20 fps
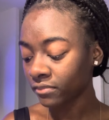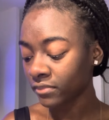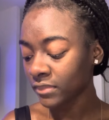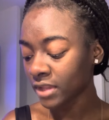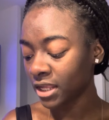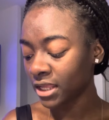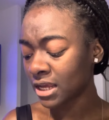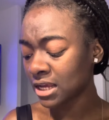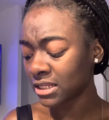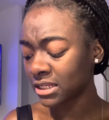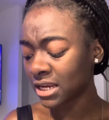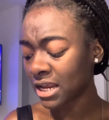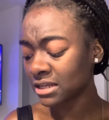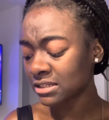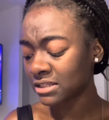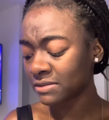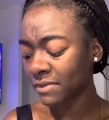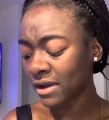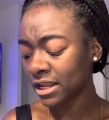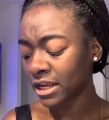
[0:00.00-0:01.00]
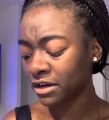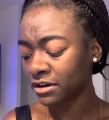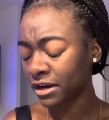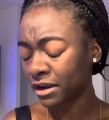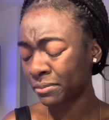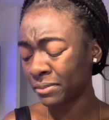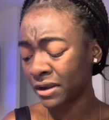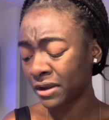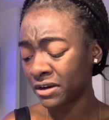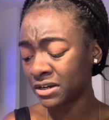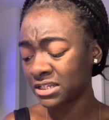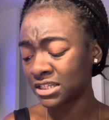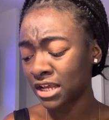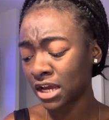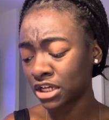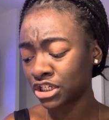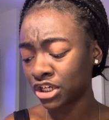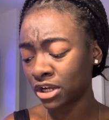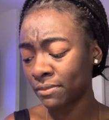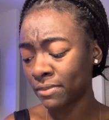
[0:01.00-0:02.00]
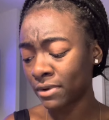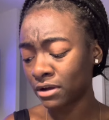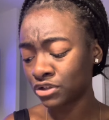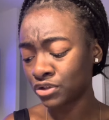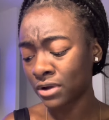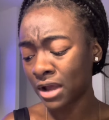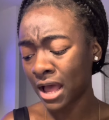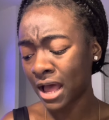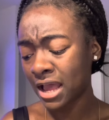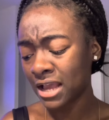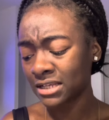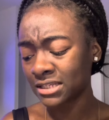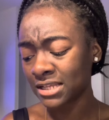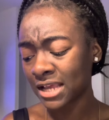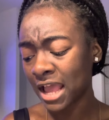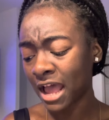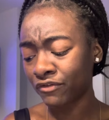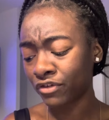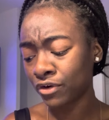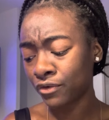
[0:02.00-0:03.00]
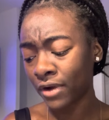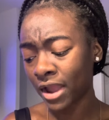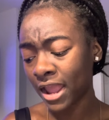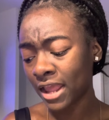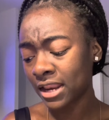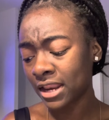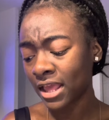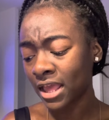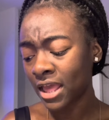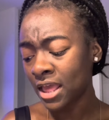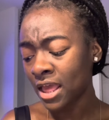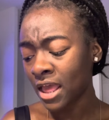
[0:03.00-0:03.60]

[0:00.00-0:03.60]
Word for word: yeah and that's somebody here that being nostalgic about you guys they have regret